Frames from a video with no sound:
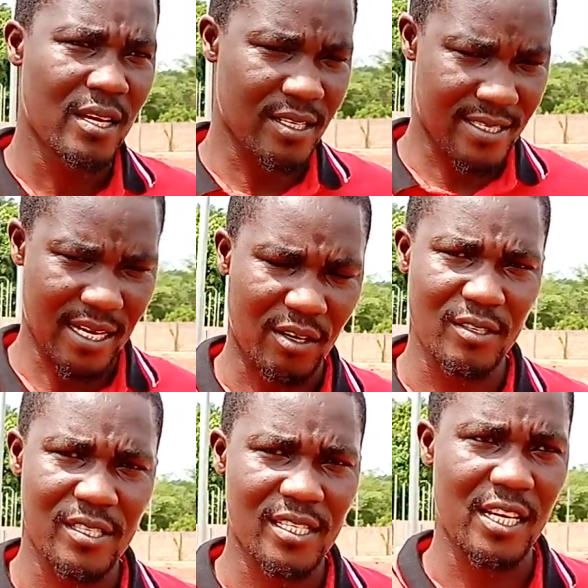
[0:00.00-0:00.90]
The
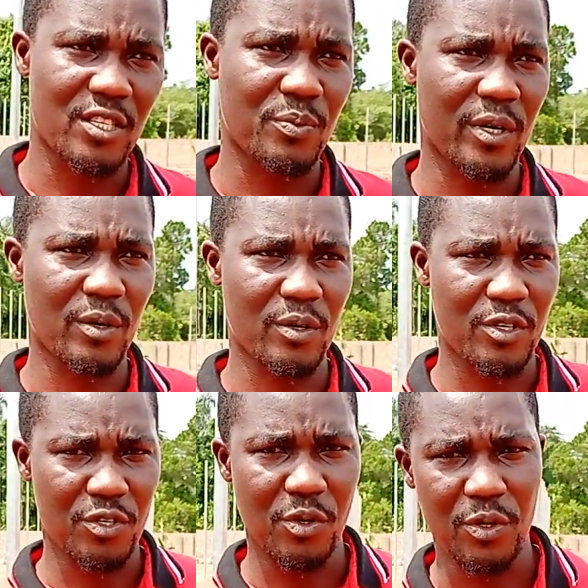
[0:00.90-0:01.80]
second stage, we're going to
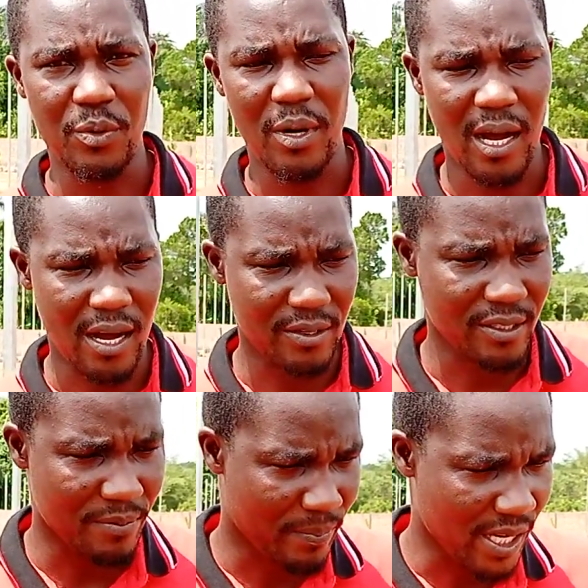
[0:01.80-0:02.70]
show you how the
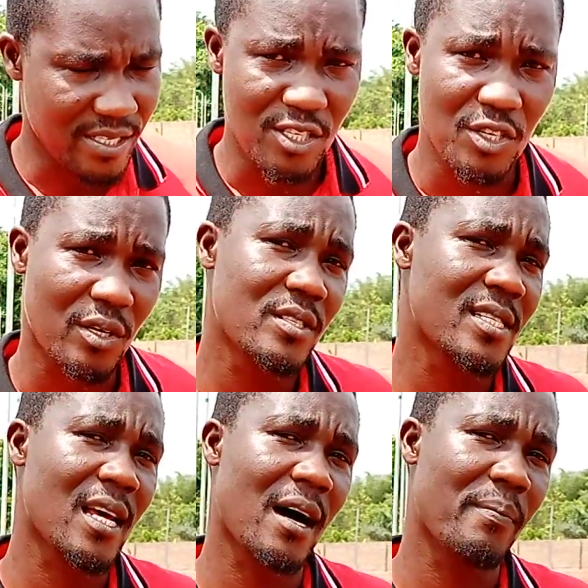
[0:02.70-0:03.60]

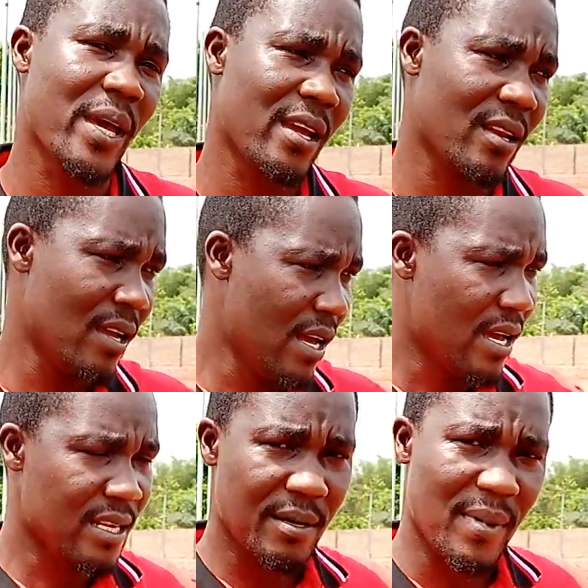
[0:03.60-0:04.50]
partitions are being
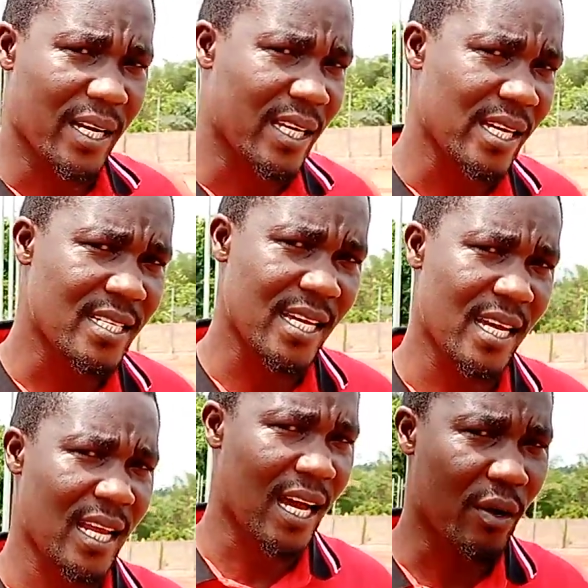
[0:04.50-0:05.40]

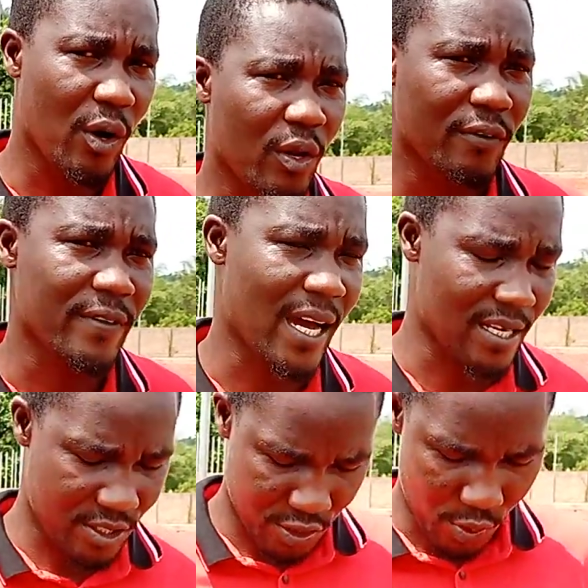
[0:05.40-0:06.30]
demarcated and all of that.
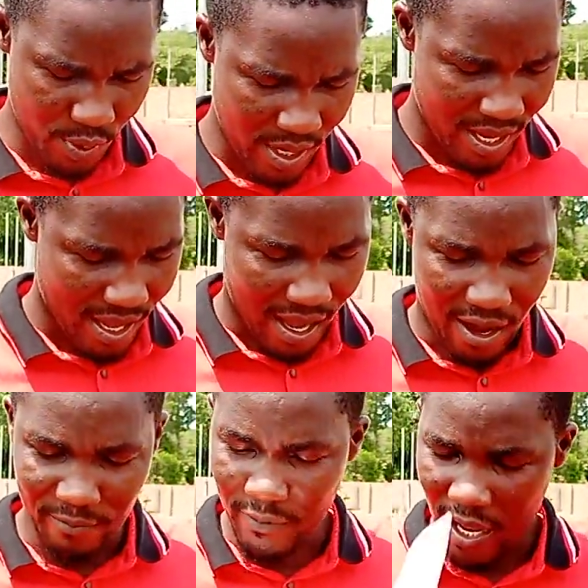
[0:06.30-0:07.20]
So I
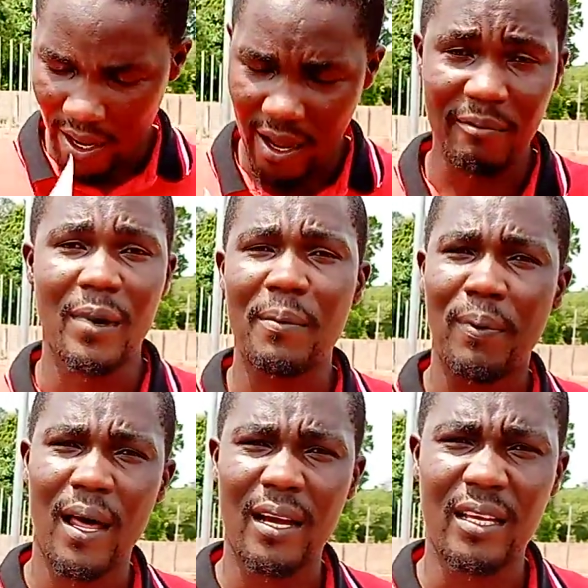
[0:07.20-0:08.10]
have my
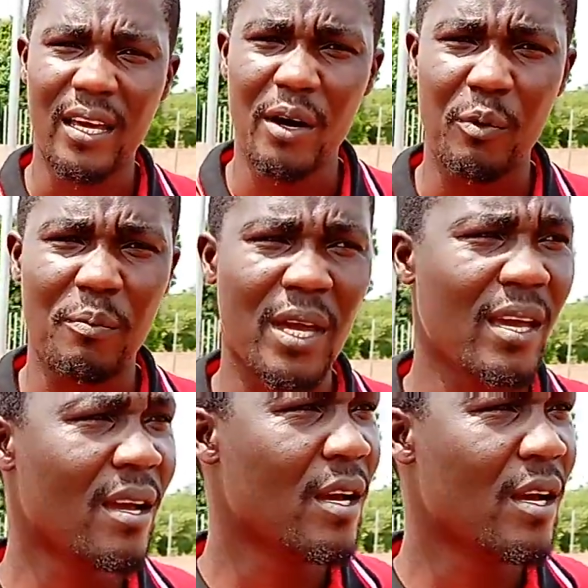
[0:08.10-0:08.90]
plan here with me.